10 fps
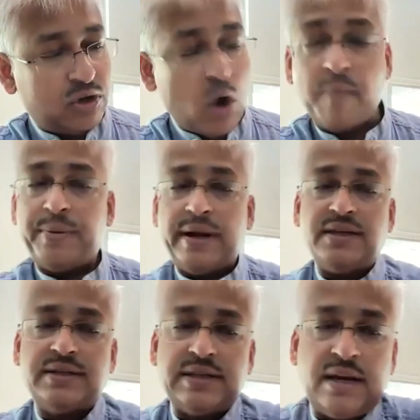
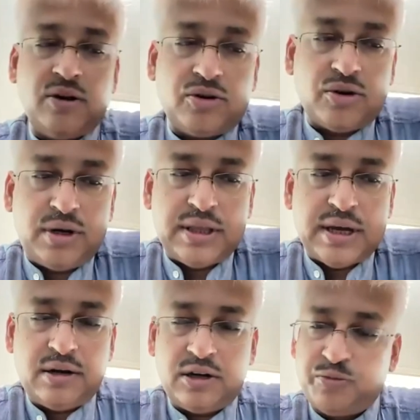complex, and not only
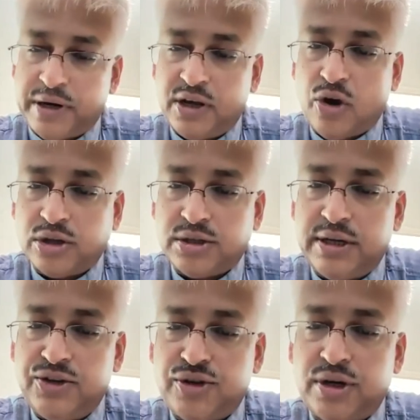that, it's pretty
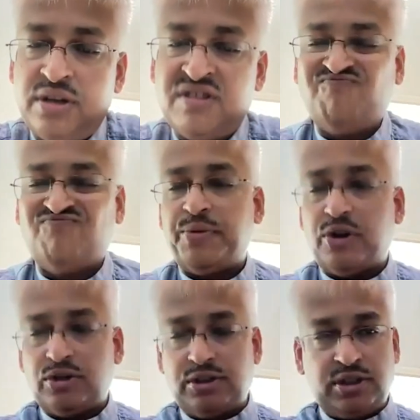costly initially
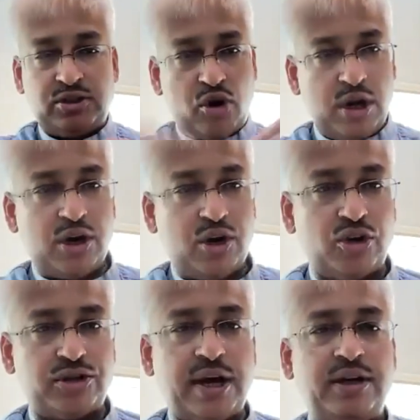because it's all
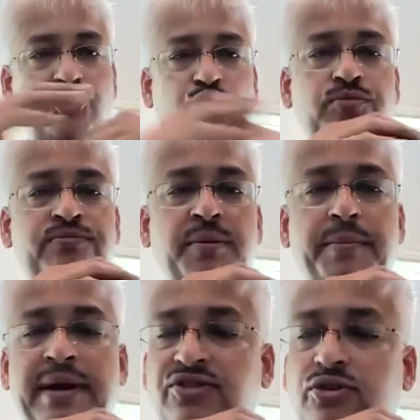across, right? So the
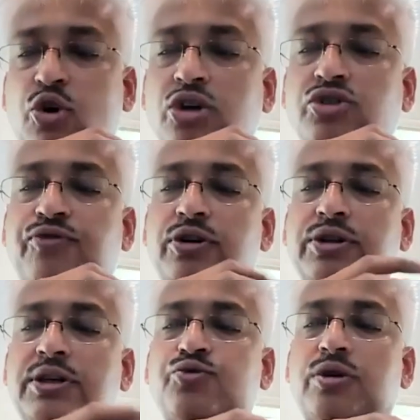main cost for
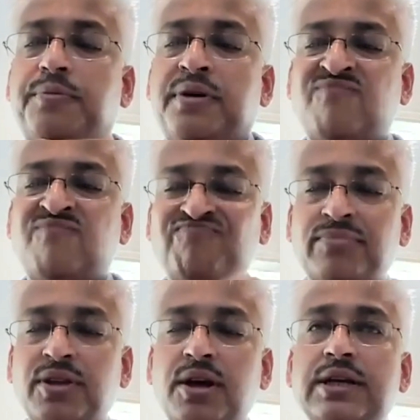this will be
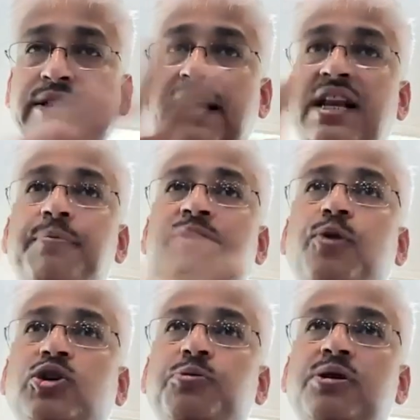scale up is
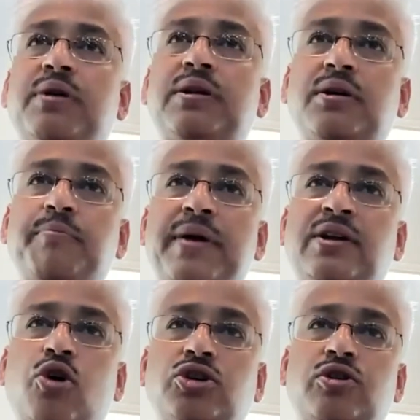possible, but the
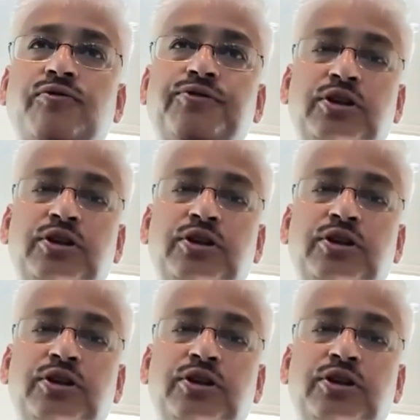main cost of